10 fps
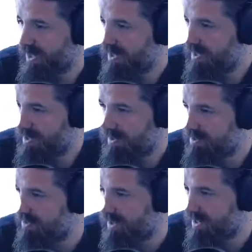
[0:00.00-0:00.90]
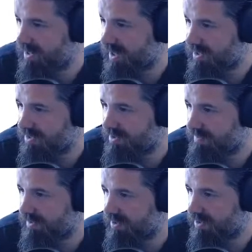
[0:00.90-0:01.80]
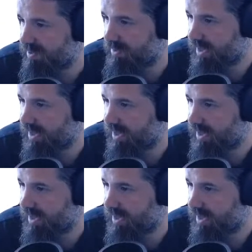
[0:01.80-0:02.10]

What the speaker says: There isn't any tests for a .bat.